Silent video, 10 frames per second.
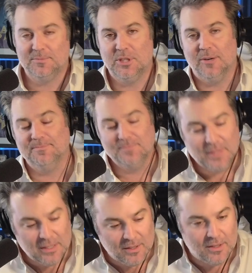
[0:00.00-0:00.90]
So
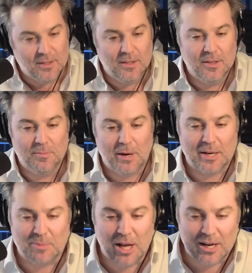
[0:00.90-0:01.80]

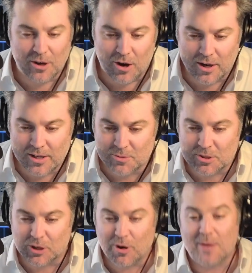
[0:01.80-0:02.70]
bottom line, August
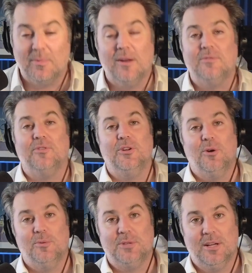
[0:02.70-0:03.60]
was a great month for new
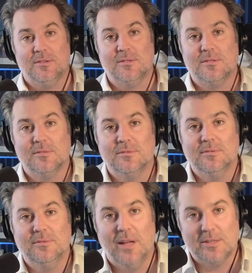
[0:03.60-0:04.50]
home sales,
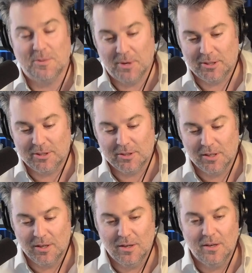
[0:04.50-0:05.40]
not so much
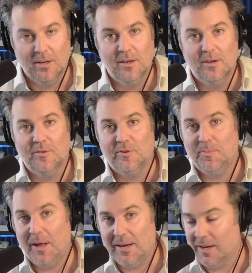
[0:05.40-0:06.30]
for
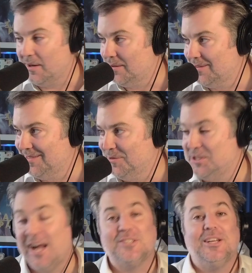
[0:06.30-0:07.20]
pending, which
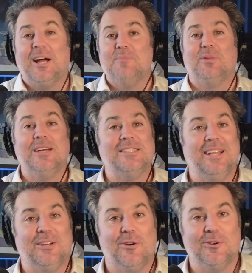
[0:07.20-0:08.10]
actually kind of plays into
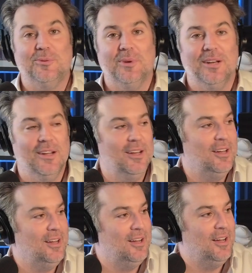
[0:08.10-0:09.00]
that argument
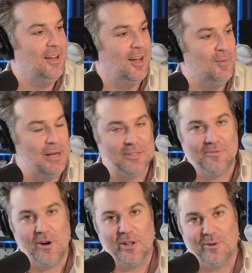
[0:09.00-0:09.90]
about the
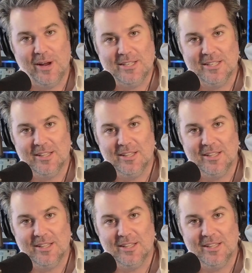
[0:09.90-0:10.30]
falling rates in